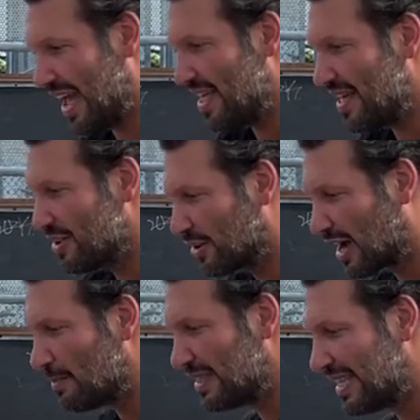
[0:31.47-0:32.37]
And then you're
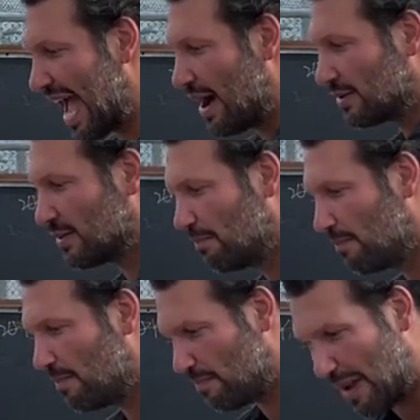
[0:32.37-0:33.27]
coming down
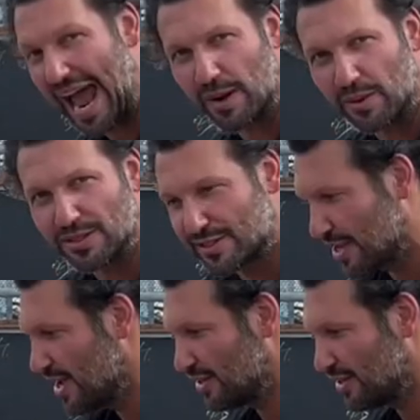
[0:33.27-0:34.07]
backwards,